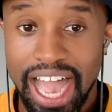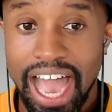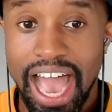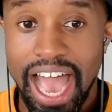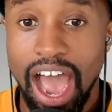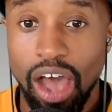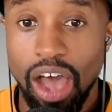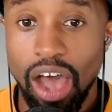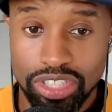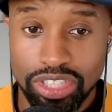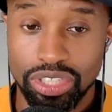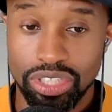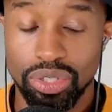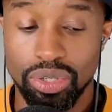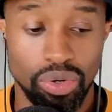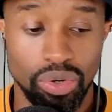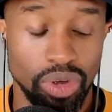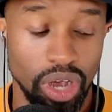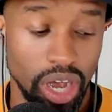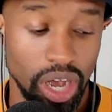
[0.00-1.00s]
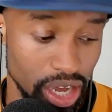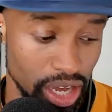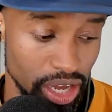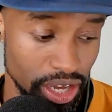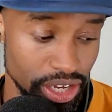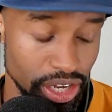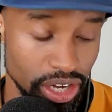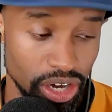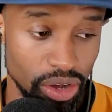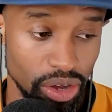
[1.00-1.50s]
How to
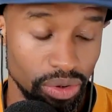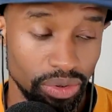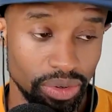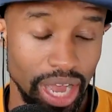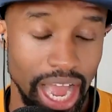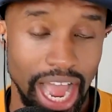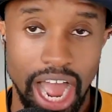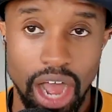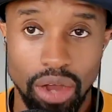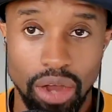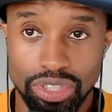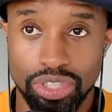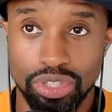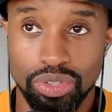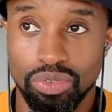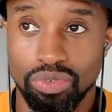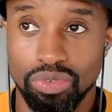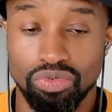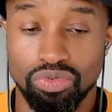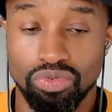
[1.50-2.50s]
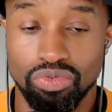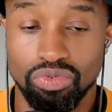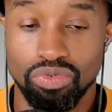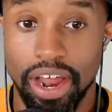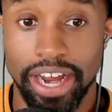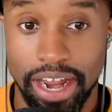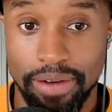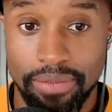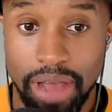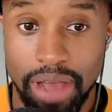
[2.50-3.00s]

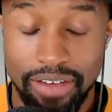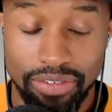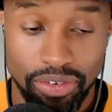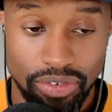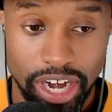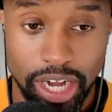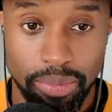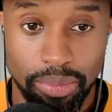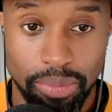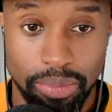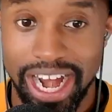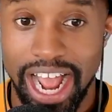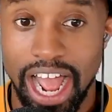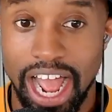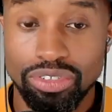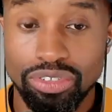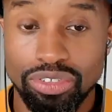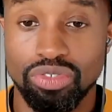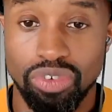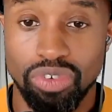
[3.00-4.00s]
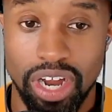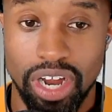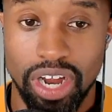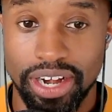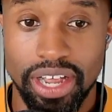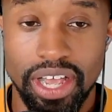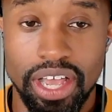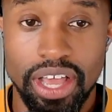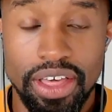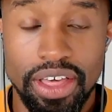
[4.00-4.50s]
run, again, I have a running brand, how to
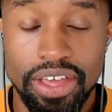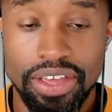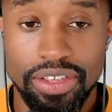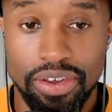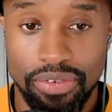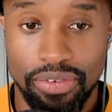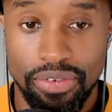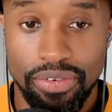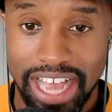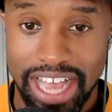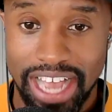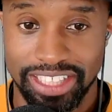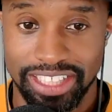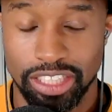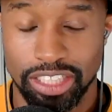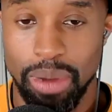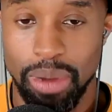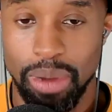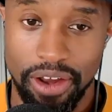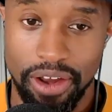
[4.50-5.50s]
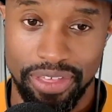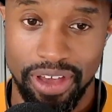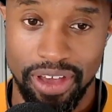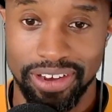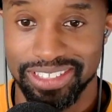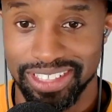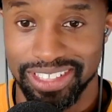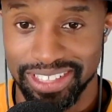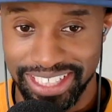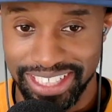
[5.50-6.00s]
run your fastest
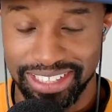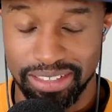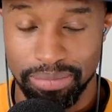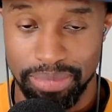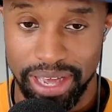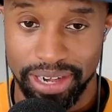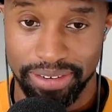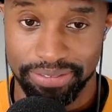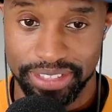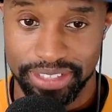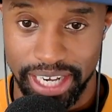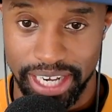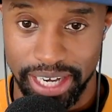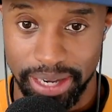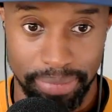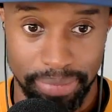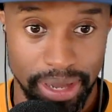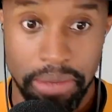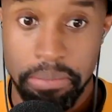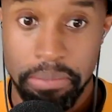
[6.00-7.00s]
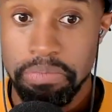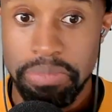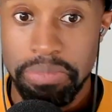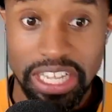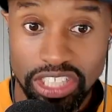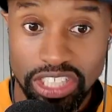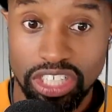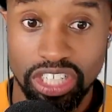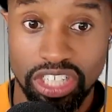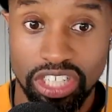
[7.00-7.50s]
marathon in the least amount of time.
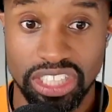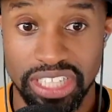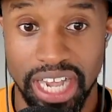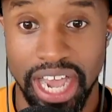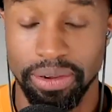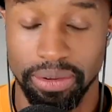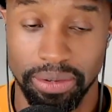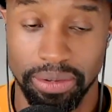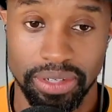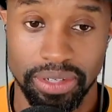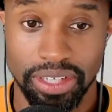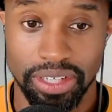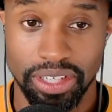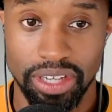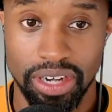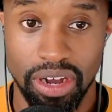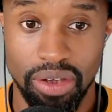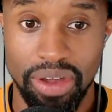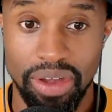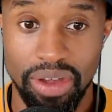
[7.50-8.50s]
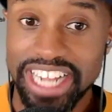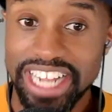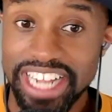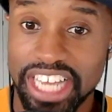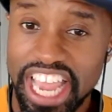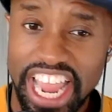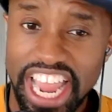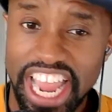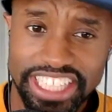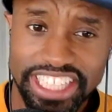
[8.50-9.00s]
That's a good title.
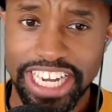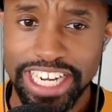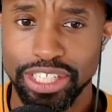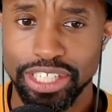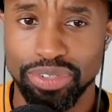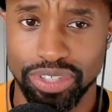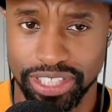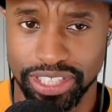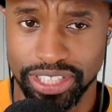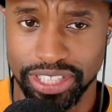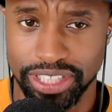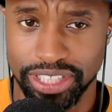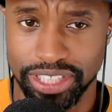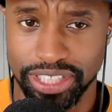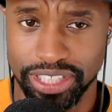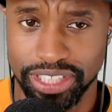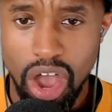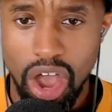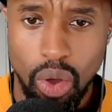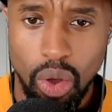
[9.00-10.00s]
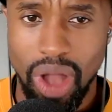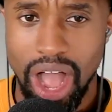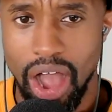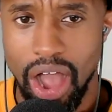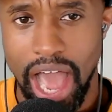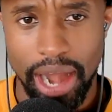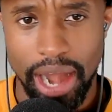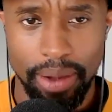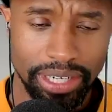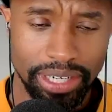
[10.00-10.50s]
It's interesting. Oh,
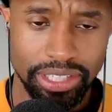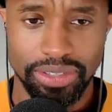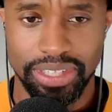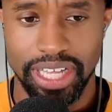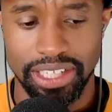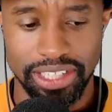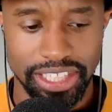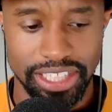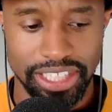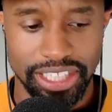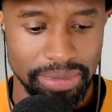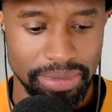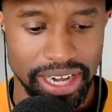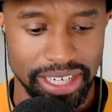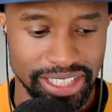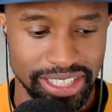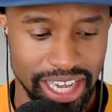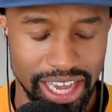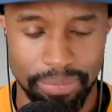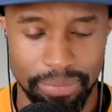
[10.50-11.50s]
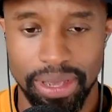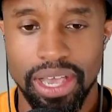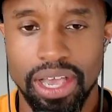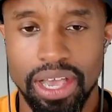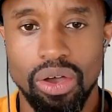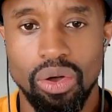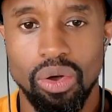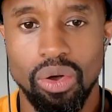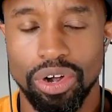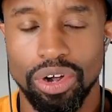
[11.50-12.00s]
wow. How do I do that in the least amount of time?
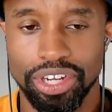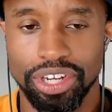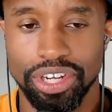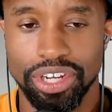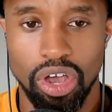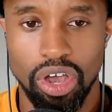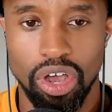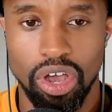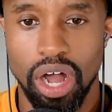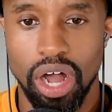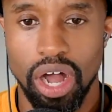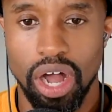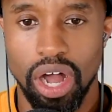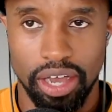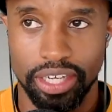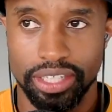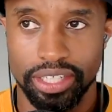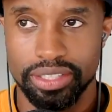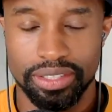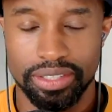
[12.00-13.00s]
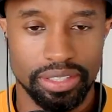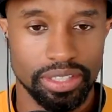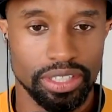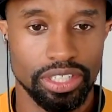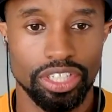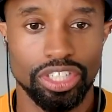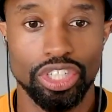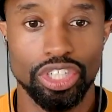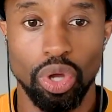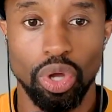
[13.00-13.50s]
Or,
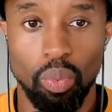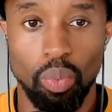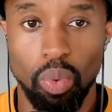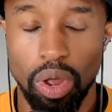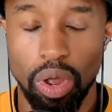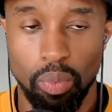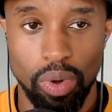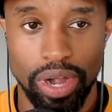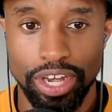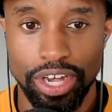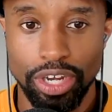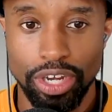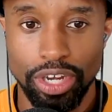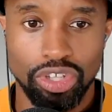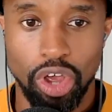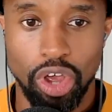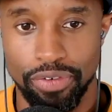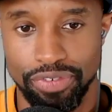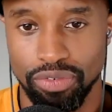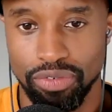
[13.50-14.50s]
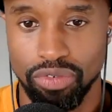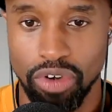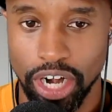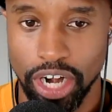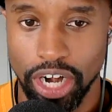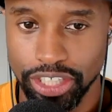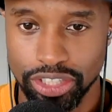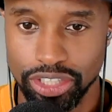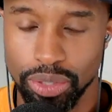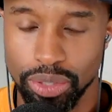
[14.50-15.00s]
when you start off your
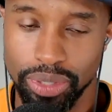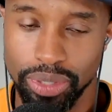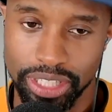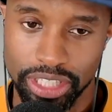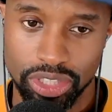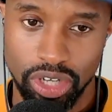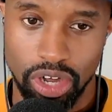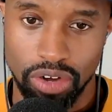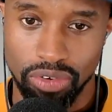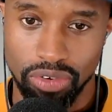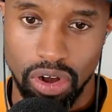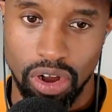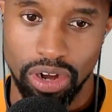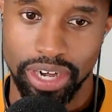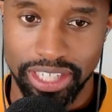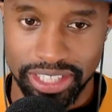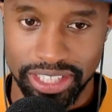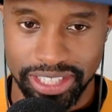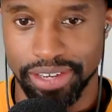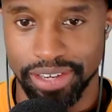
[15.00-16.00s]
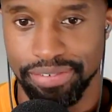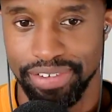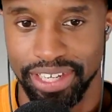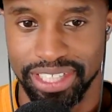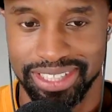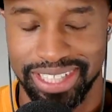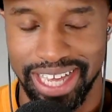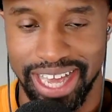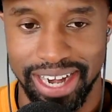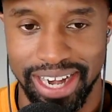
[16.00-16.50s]
run, you're doing this all wrong. Here's how you
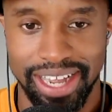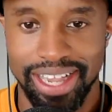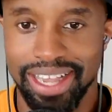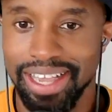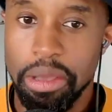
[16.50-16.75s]
fix that.